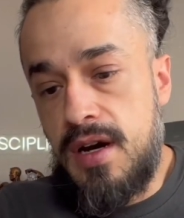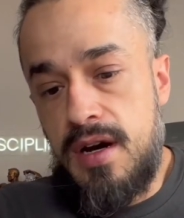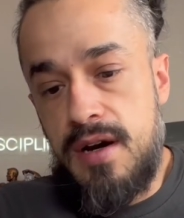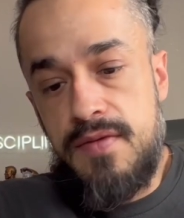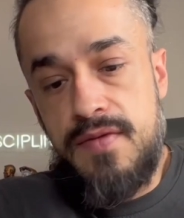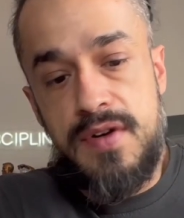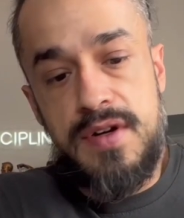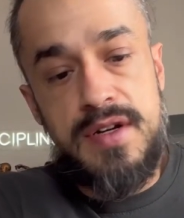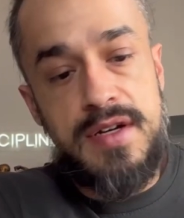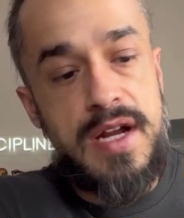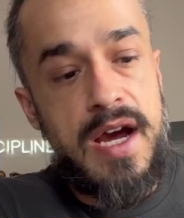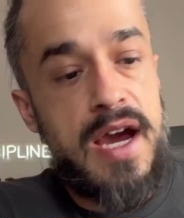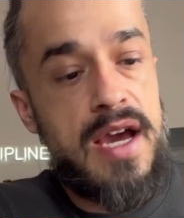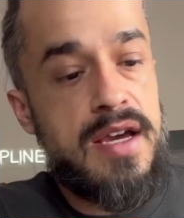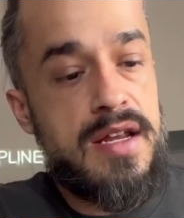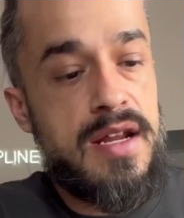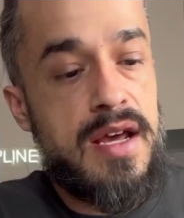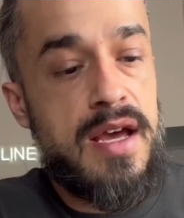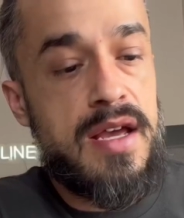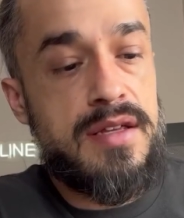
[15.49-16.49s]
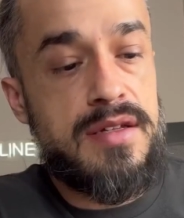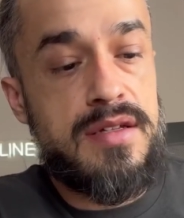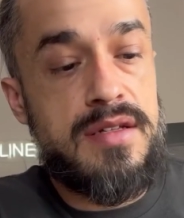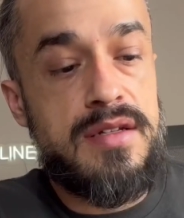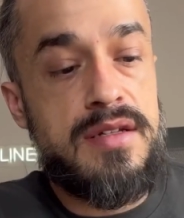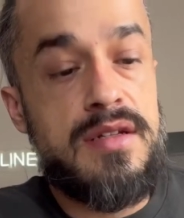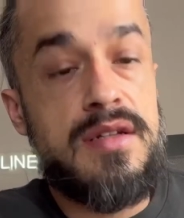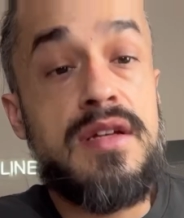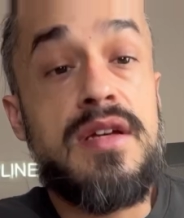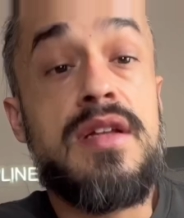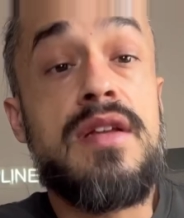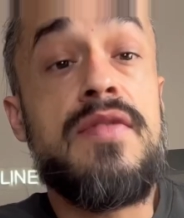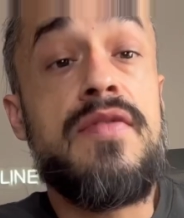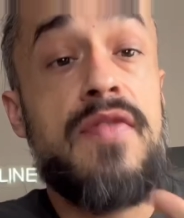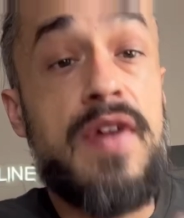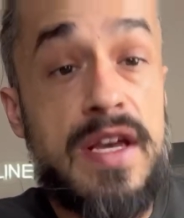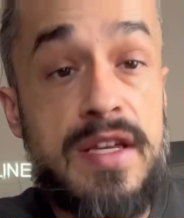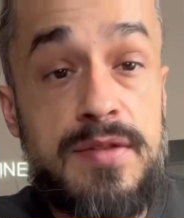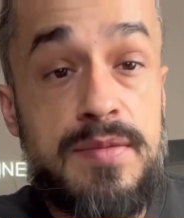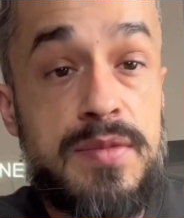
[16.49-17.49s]
of your diet as an
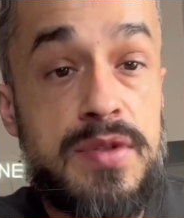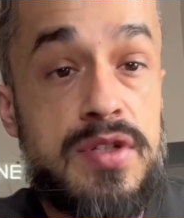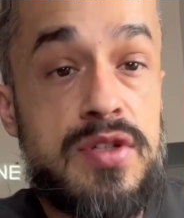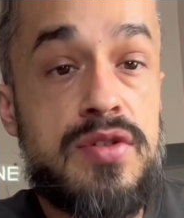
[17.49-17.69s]
investment